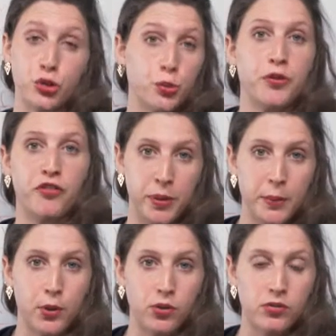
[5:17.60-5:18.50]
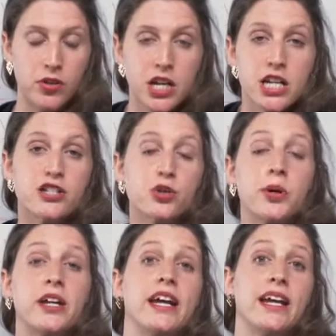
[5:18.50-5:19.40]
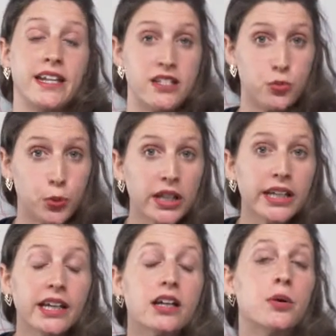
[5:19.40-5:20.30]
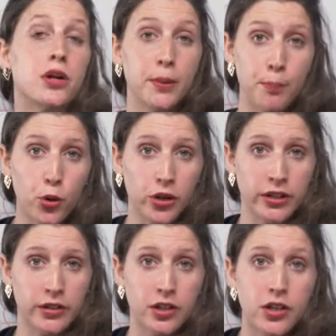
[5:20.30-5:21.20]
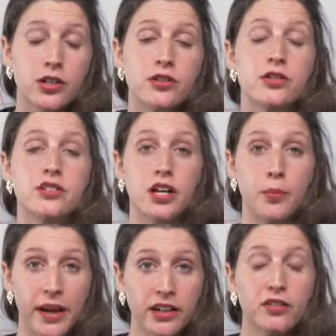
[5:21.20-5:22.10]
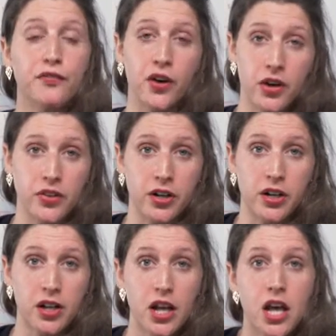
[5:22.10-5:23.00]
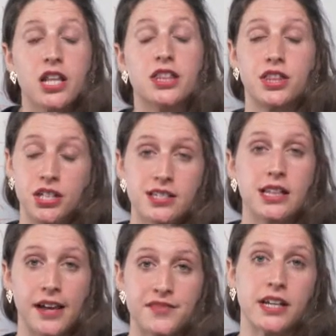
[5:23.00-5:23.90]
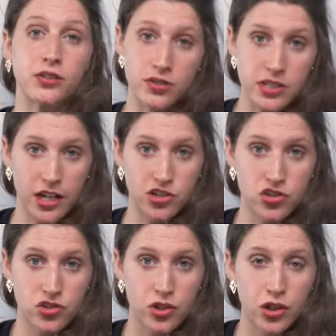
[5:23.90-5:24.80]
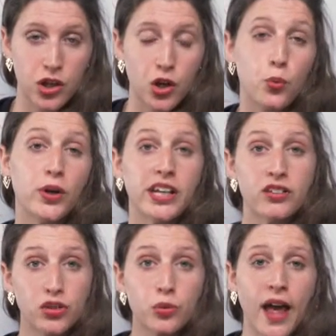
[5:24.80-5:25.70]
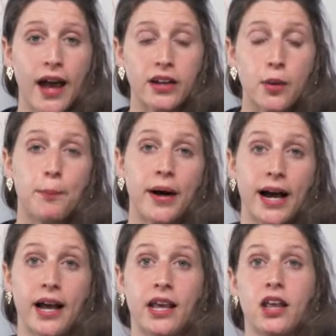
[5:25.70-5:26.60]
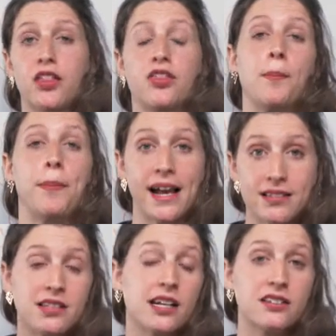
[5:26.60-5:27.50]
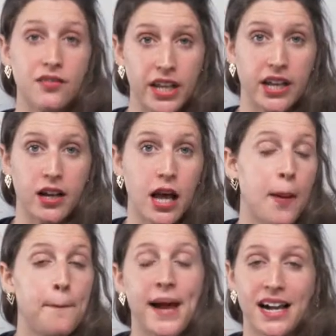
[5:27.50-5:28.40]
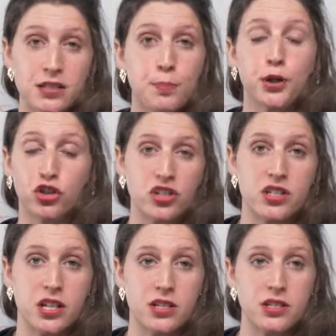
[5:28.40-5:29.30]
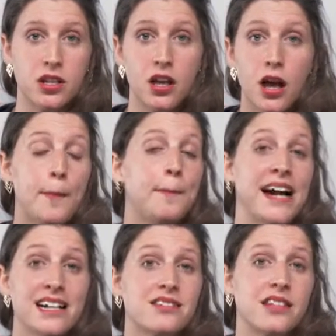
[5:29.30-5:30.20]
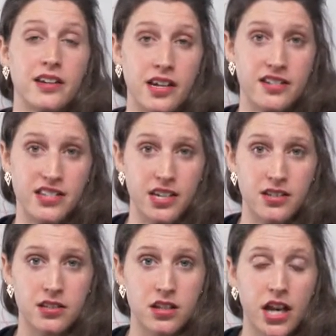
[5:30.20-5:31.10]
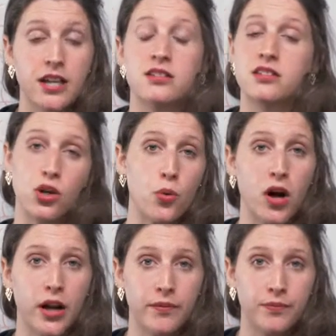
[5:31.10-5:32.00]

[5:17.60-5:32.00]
group of people, so it is really important to segment further this lifecycle stage. We can do that by the past activity, past purchases, past tendencies, and so on.